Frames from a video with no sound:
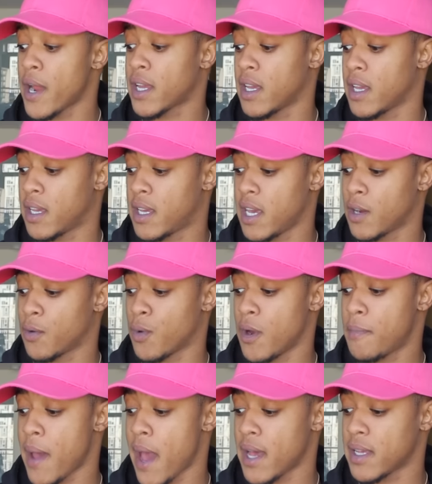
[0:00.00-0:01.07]
ranking King
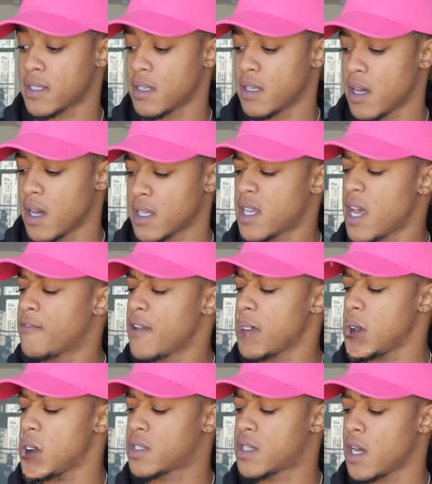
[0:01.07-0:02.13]
Rip ass, aside
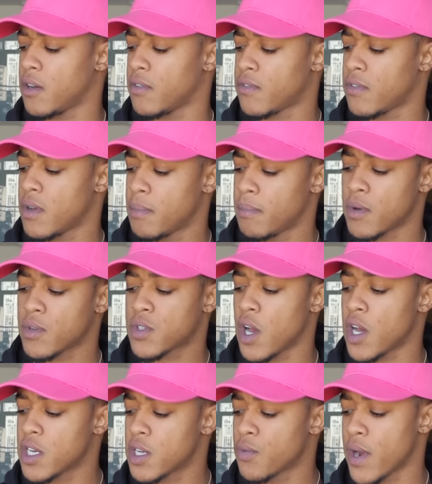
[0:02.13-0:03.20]
from yourself,
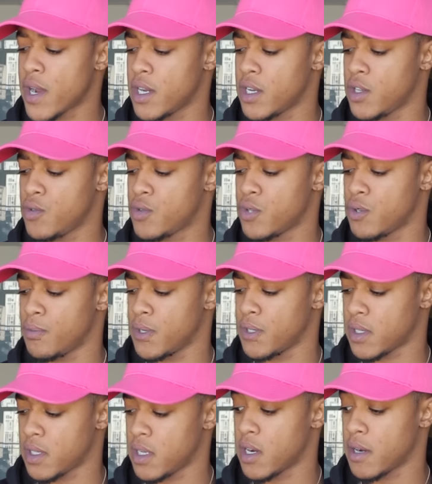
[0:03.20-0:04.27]
most underrated
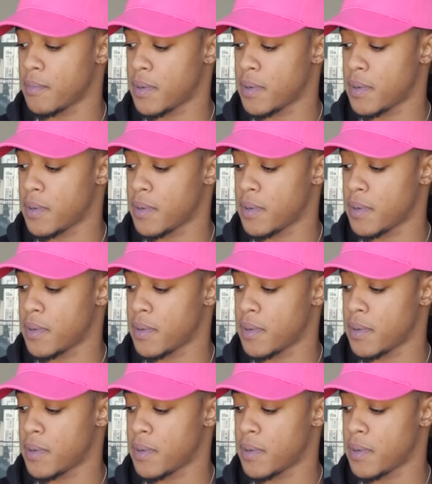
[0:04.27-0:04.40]
YouTubers in your